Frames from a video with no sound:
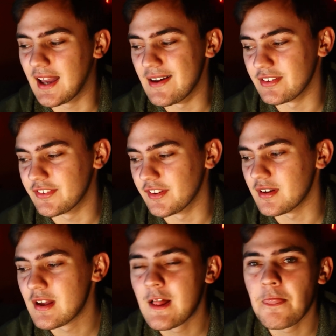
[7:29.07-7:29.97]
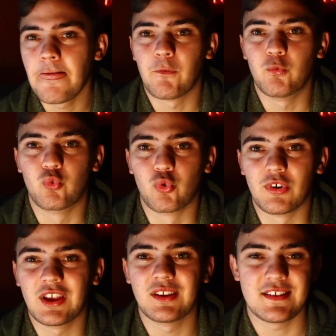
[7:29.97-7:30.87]
Having to
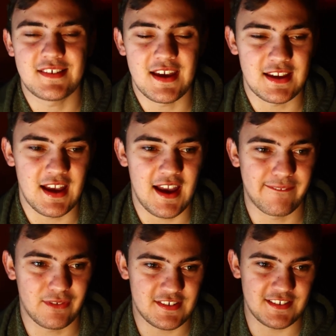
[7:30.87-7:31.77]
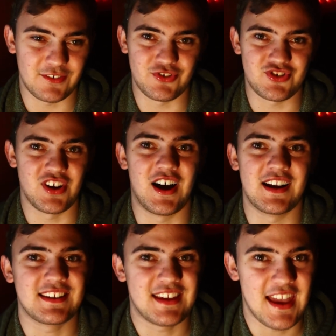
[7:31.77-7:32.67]
really take every single
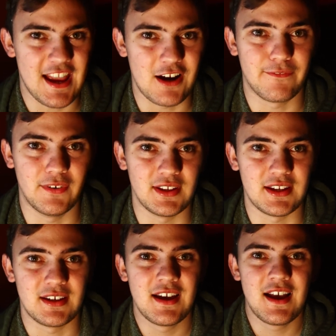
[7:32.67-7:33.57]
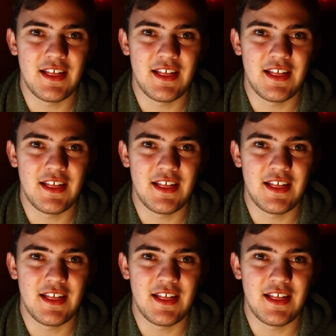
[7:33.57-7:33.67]
shot carefully.